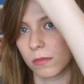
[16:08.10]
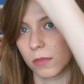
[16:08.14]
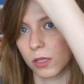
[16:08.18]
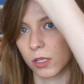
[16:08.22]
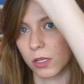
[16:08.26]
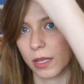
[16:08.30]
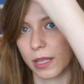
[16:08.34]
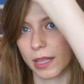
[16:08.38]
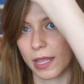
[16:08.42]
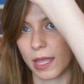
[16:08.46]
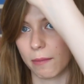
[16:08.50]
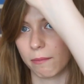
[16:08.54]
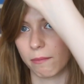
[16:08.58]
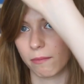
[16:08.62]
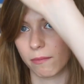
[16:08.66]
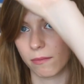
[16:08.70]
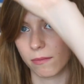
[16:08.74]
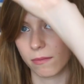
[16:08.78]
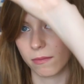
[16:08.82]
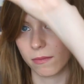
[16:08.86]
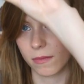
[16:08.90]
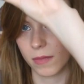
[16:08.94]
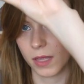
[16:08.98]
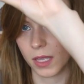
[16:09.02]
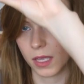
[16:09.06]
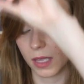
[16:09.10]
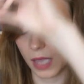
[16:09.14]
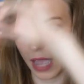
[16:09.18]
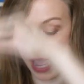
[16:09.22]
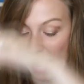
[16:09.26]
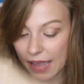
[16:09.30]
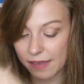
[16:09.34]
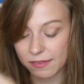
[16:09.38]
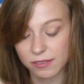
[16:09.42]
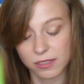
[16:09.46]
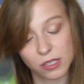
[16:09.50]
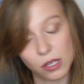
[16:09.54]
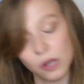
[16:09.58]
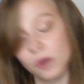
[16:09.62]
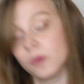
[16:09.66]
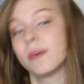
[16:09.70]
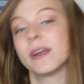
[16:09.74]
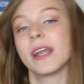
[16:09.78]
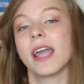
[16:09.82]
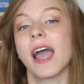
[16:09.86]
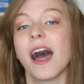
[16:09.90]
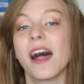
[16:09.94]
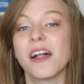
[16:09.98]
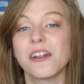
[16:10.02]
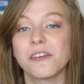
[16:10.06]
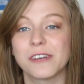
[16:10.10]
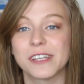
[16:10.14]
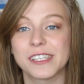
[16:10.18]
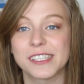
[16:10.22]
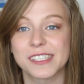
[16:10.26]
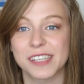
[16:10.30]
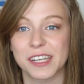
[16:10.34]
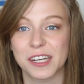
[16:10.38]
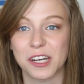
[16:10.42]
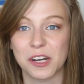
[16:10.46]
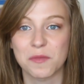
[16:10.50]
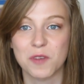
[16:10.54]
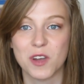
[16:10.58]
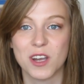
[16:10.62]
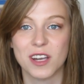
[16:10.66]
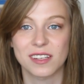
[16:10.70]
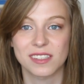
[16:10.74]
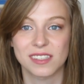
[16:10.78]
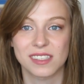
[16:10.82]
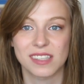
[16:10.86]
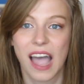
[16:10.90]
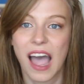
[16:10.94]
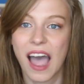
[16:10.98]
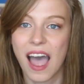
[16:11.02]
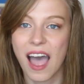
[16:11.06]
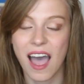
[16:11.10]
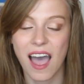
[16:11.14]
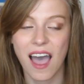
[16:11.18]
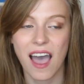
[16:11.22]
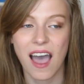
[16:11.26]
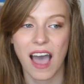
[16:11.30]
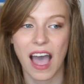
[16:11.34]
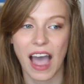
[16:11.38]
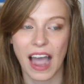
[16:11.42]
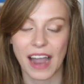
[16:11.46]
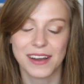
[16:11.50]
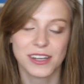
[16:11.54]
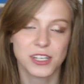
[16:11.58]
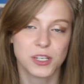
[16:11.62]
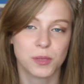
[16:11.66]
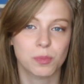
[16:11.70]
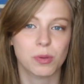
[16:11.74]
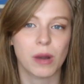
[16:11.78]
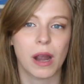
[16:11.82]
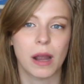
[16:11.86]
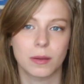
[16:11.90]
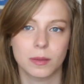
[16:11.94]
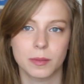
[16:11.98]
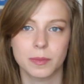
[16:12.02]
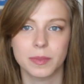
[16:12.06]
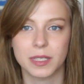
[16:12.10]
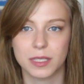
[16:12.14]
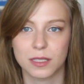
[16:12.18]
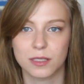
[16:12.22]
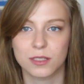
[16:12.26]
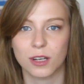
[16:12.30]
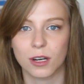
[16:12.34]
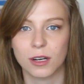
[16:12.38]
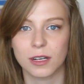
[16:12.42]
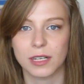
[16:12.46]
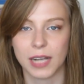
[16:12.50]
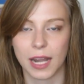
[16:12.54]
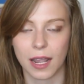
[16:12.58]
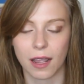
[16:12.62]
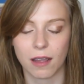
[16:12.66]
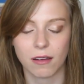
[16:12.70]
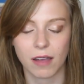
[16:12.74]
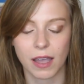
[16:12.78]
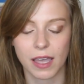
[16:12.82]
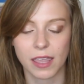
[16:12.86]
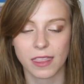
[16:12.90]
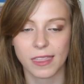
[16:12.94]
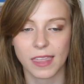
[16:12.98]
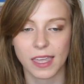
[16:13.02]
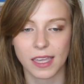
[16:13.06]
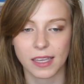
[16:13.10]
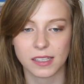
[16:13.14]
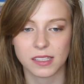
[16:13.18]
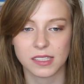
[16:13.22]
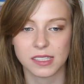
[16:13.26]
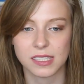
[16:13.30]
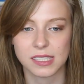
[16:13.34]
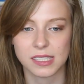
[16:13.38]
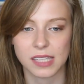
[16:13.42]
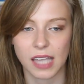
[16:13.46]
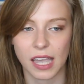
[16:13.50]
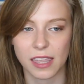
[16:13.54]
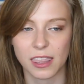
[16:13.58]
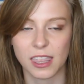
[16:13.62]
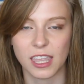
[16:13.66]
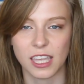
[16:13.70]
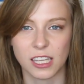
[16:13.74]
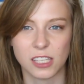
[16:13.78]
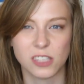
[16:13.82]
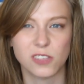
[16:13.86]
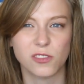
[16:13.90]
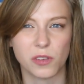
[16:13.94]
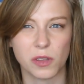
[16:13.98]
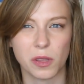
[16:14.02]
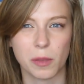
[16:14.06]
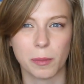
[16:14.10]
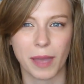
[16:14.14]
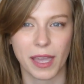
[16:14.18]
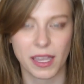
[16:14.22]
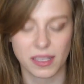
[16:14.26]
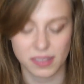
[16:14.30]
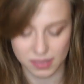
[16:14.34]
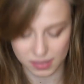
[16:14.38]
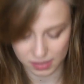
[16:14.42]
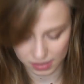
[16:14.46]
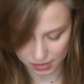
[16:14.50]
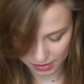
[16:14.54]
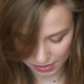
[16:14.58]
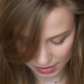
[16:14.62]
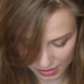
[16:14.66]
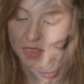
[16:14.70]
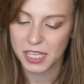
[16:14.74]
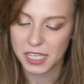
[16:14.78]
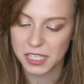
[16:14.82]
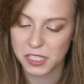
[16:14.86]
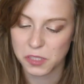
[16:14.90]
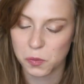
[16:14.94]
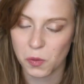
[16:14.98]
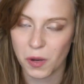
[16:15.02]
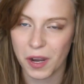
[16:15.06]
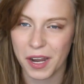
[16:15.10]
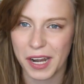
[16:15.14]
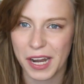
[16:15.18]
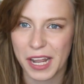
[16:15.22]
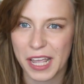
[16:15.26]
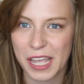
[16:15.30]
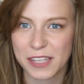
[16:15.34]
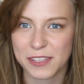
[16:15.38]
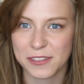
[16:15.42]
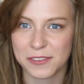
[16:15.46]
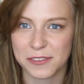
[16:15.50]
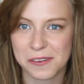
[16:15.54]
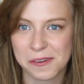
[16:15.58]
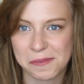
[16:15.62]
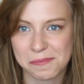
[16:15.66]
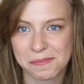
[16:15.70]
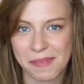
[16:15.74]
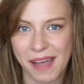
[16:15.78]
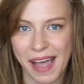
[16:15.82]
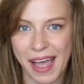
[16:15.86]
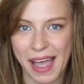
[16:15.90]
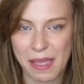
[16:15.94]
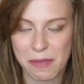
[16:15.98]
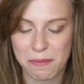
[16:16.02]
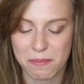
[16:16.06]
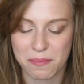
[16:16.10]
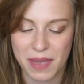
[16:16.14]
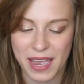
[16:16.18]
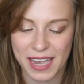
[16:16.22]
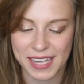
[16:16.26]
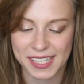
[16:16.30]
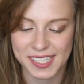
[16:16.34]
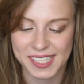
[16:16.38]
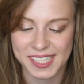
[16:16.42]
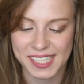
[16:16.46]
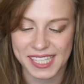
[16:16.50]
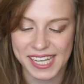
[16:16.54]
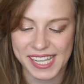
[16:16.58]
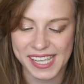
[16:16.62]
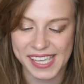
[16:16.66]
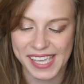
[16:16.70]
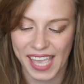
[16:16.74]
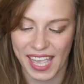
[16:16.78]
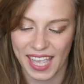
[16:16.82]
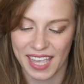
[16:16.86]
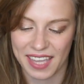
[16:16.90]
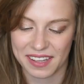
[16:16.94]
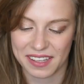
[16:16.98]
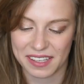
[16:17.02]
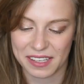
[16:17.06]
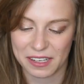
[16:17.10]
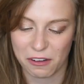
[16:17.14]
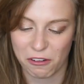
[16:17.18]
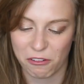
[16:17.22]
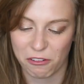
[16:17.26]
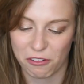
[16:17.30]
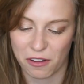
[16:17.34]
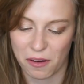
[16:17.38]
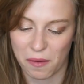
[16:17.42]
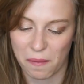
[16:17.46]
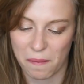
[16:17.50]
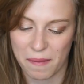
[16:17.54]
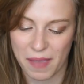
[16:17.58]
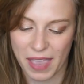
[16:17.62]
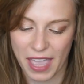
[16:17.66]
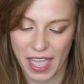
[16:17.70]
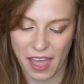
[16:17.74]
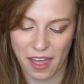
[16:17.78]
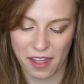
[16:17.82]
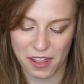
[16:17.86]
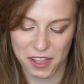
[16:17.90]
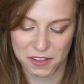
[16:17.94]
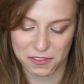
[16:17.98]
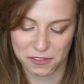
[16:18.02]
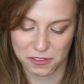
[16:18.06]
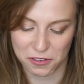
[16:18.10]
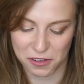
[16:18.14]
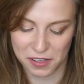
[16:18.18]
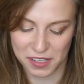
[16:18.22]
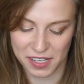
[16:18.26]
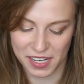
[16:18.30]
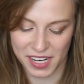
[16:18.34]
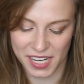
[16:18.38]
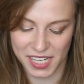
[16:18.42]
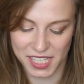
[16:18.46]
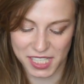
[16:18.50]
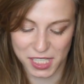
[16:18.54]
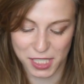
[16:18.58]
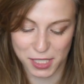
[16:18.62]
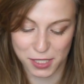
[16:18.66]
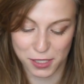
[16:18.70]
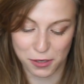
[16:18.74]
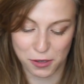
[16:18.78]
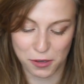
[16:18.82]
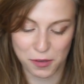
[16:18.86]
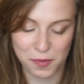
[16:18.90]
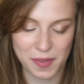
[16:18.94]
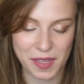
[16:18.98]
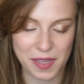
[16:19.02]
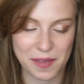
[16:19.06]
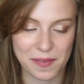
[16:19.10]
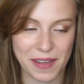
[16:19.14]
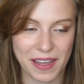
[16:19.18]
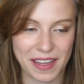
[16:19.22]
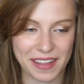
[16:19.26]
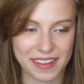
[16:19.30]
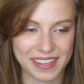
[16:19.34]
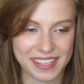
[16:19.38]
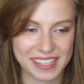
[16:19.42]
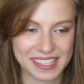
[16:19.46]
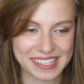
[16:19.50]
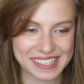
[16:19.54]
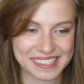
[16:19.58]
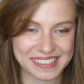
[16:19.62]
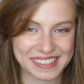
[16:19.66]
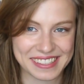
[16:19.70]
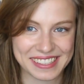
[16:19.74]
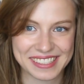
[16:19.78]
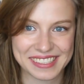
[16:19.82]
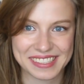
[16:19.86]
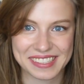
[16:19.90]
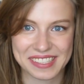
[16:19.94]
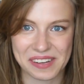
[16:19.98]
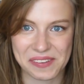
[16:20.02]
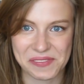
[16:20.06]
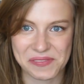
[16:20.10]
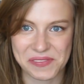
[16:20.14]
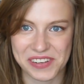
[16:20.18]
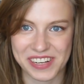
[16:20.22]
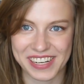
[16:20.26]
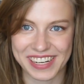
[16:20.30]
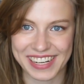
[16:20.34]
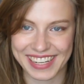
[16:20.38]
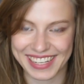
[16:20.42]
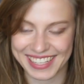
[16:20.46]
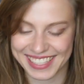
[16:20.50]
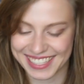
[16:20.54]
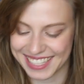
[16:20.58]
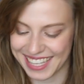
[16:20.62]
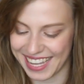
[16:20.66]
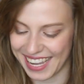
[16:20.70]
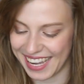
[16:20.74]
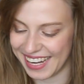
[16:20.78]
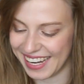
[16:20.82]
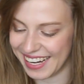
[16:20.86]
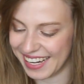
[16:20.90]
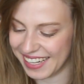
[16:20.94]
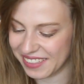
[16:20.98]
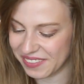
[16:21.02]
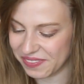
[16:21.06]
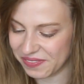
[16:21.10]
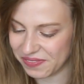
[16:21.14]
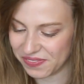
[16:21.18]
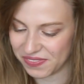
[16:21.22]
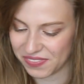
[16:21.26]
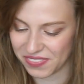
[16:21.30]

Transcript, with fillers: Look at them. I have so many Halloween sticker books. I should probably start now. I think it's for the best. This one is from my bestie, Caitlin, from California, and she told me about this one, so I'm pretty excited.